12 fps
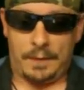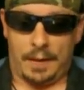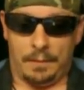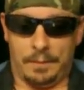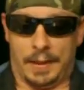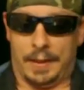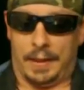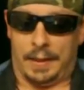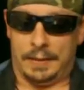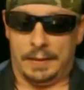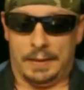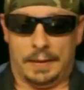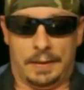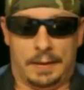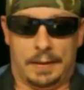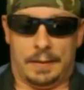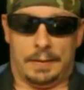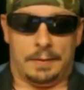But uh,
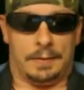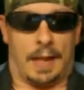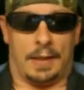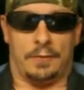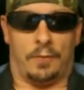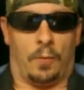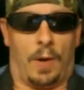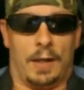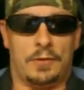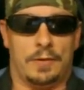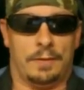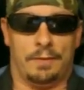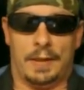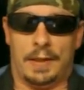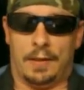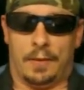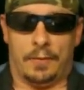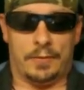thanks for watching the
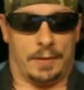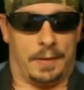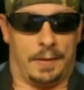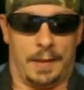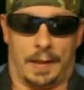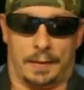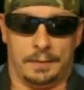videos, and uh,